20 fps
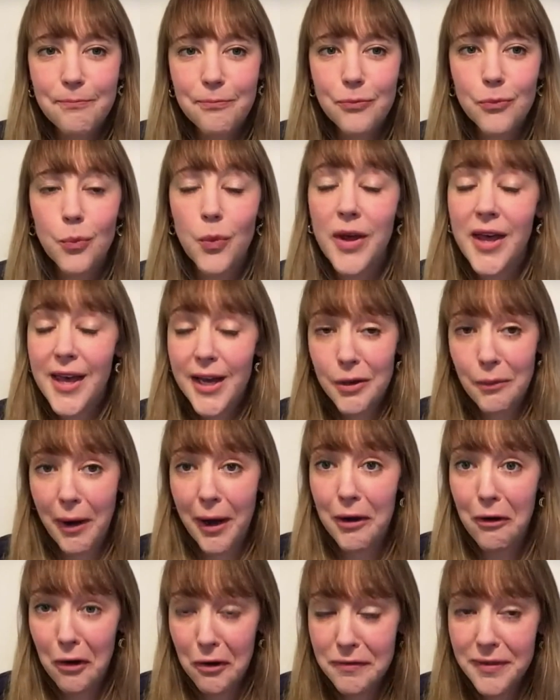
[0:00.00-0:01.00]
We hear quite
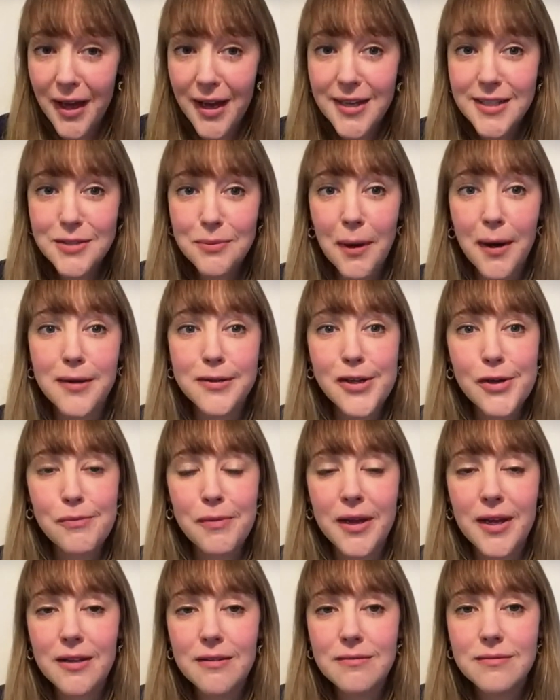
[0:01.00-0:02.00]
a lot of that as well, don't
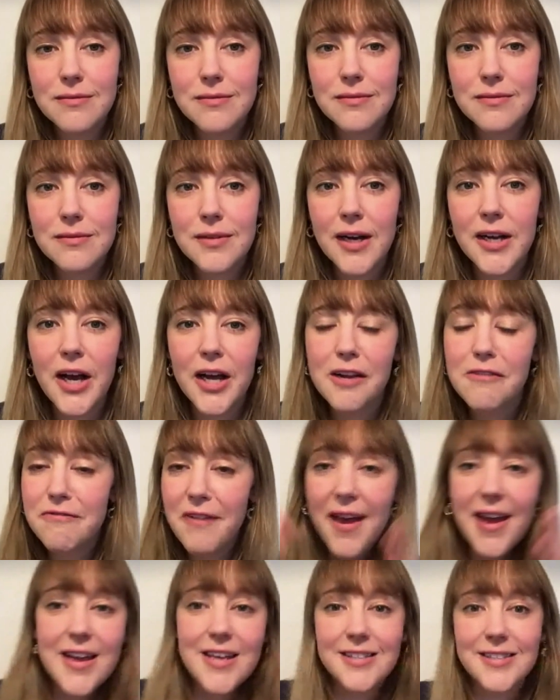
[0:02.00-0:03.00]
we? A kind of
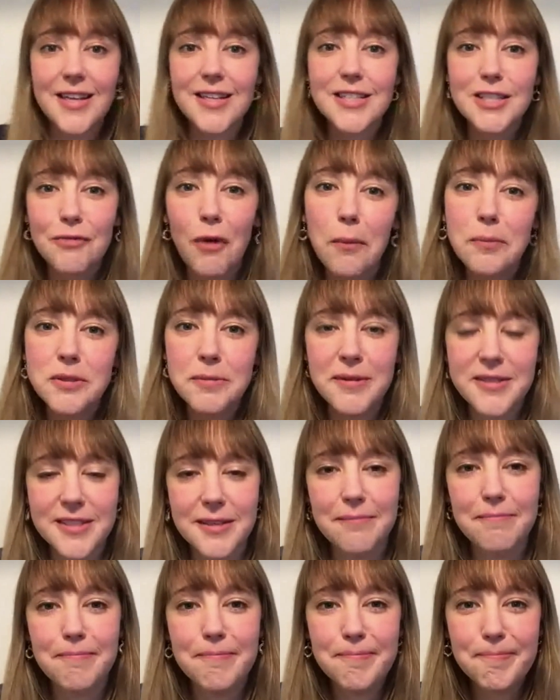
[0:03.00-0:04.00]
vague sense of optimism.